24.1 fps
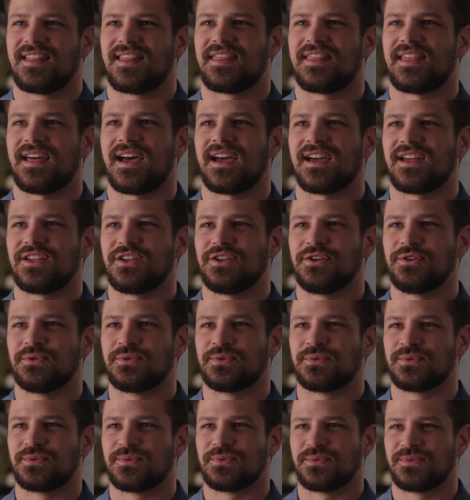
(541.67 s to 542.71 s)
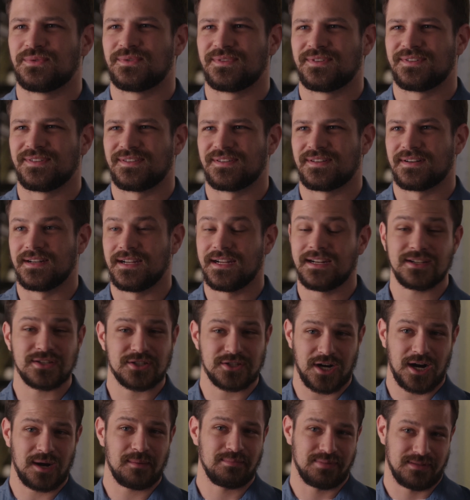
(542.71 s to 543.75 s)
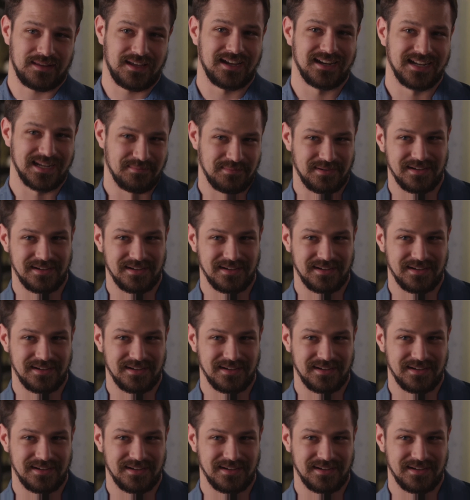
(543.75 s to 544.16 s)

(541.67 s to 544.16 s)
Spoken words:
that you need to start planning